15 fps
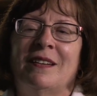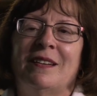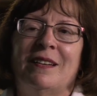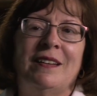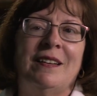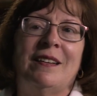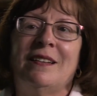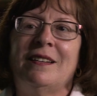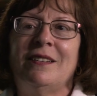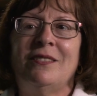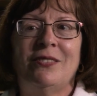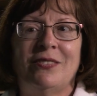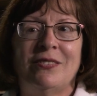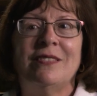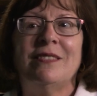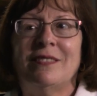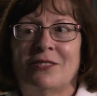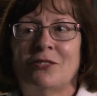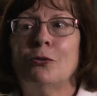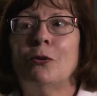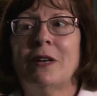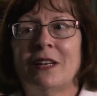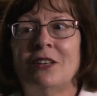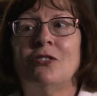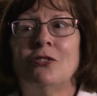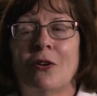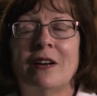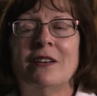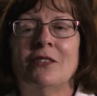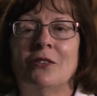And it was tricky
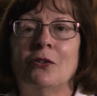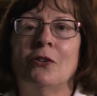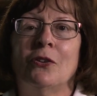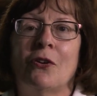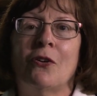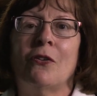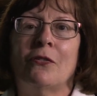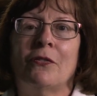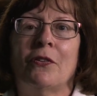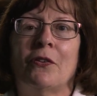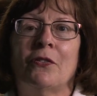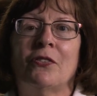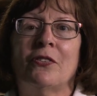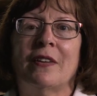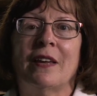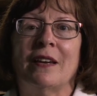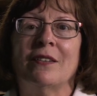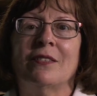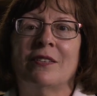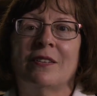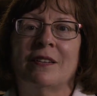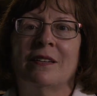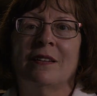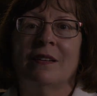trying to learn all of those things.